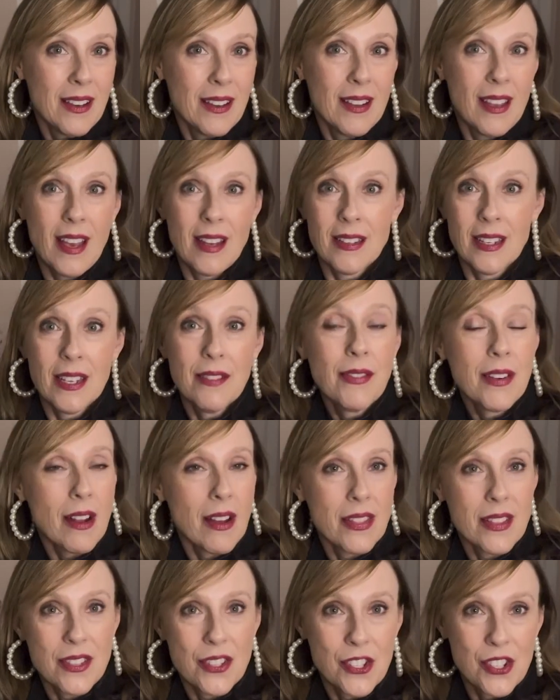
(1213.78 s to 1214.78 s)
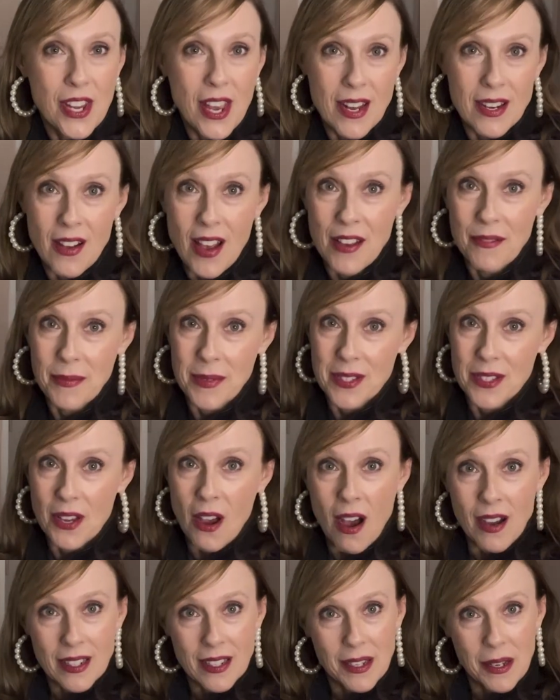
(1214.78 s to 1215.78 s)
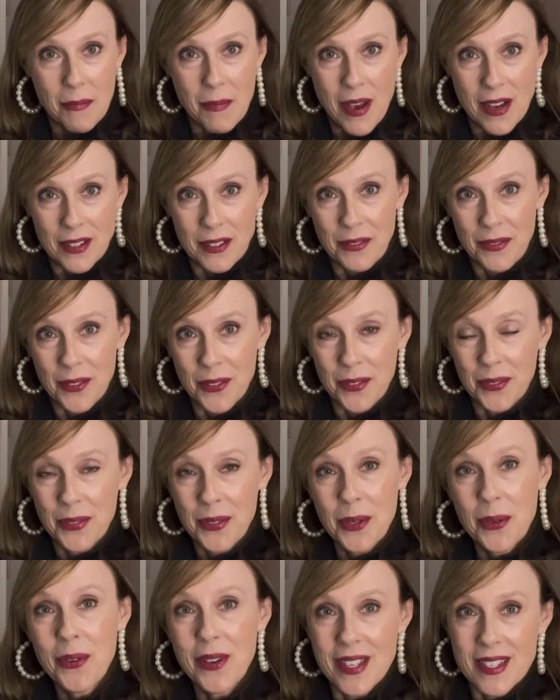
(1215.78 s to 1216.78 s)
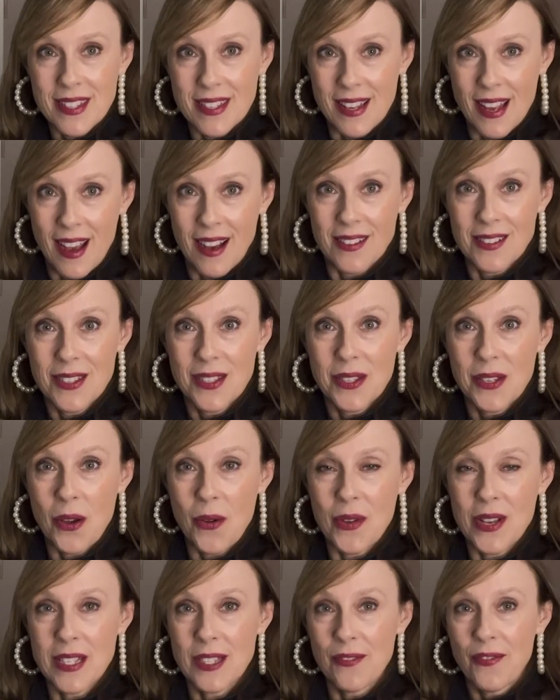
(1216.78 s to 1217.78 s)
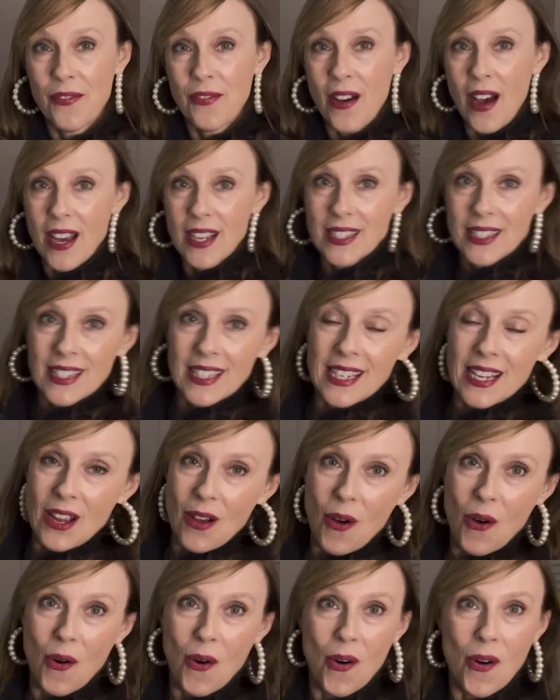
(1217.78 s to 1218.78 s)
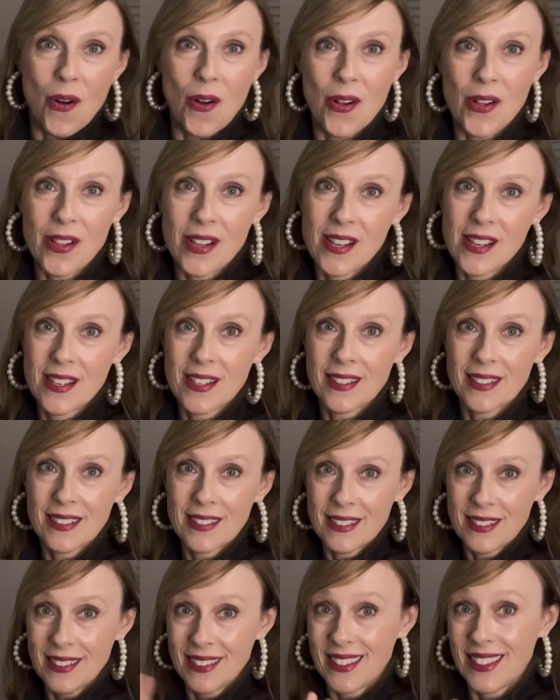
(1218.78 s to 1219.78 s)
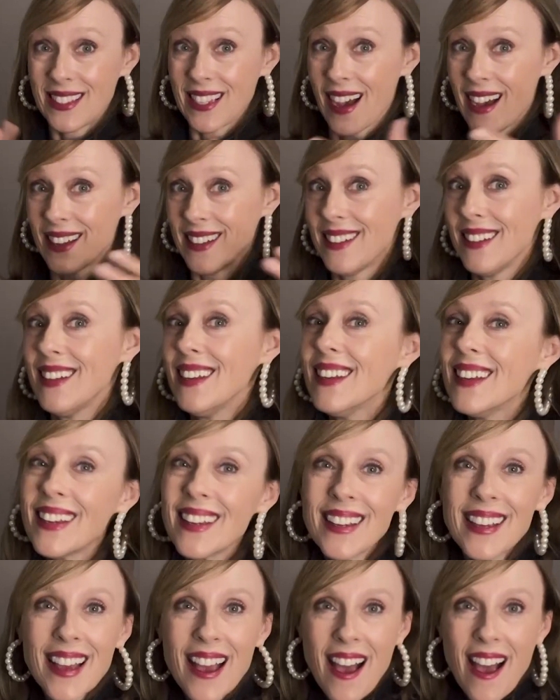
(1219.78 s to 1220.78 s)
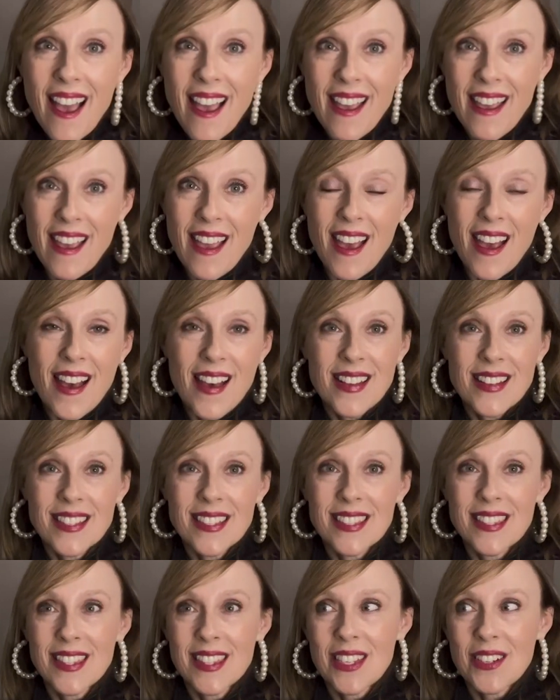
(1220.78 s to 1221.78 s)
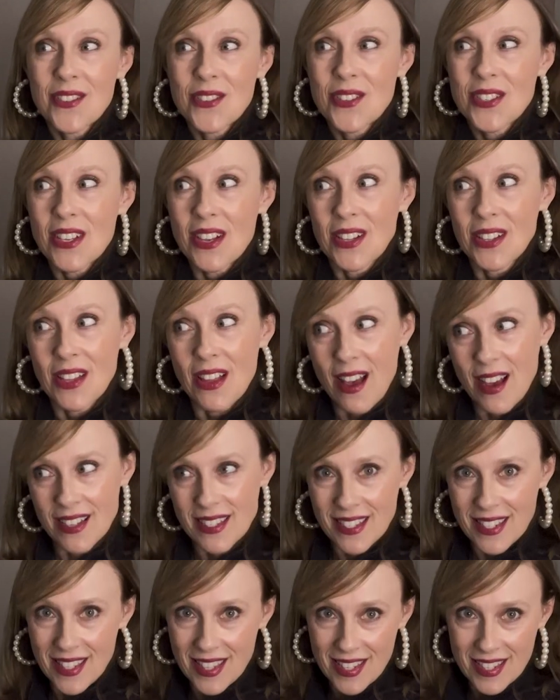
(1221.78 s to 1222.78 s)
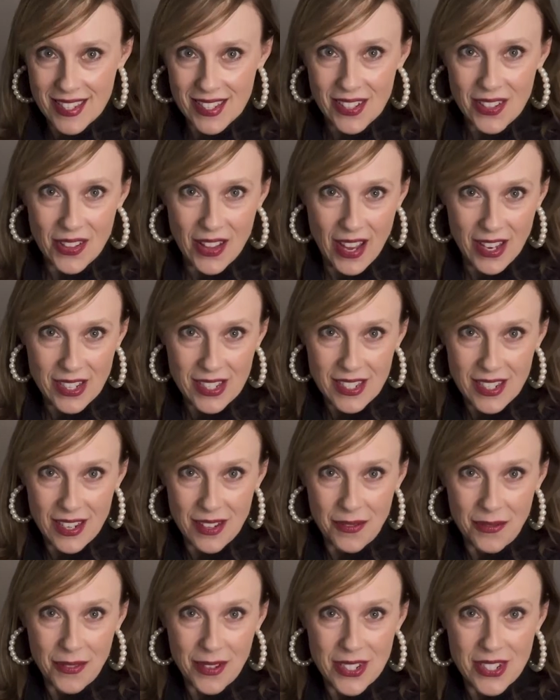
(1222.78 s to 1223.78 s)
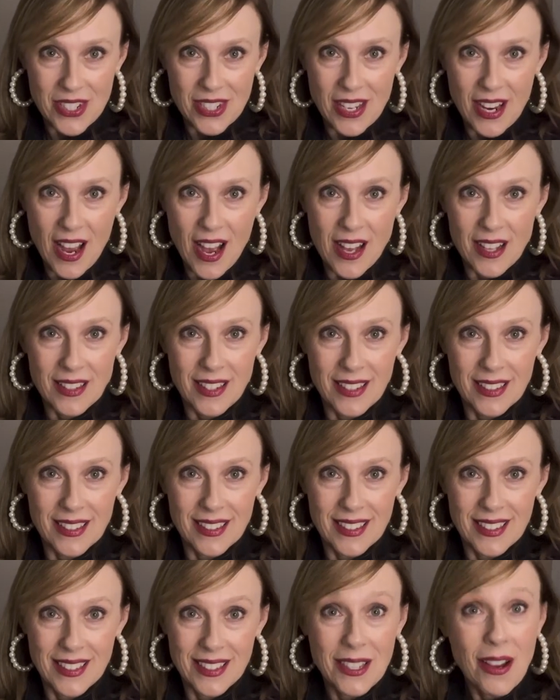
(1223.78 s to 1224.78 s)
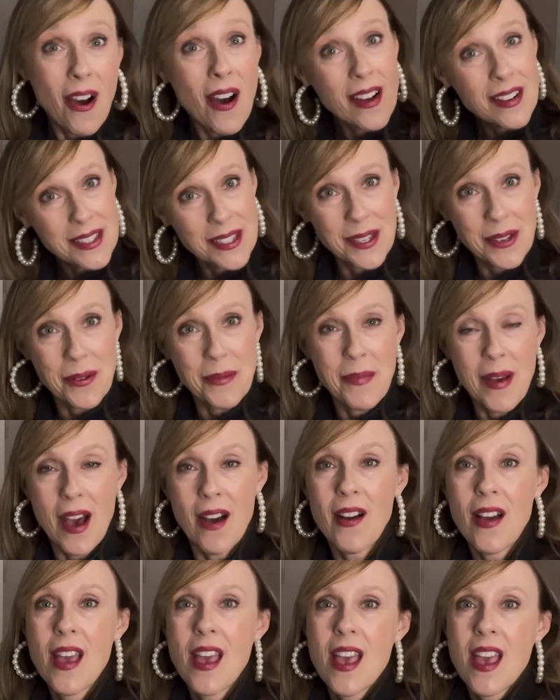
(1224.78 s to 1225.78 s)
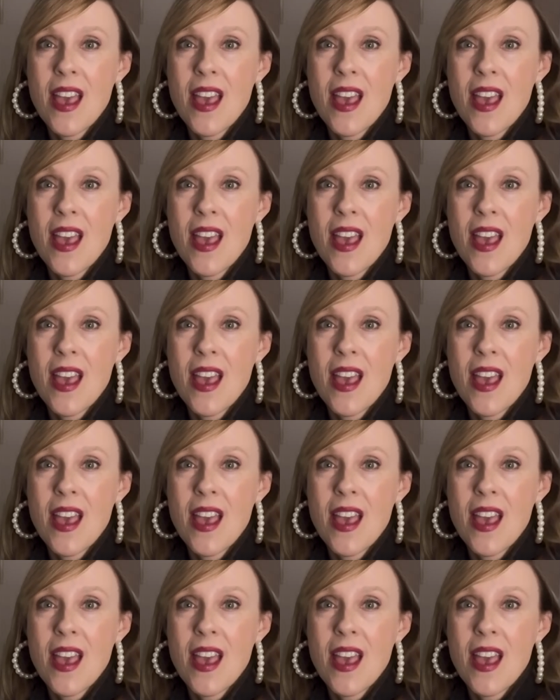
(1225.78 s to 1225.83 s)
and even on this channel, I've been talking about it for a few weeks now. So it's finally all done. And there's a lot to this collection, which I like to talk to you about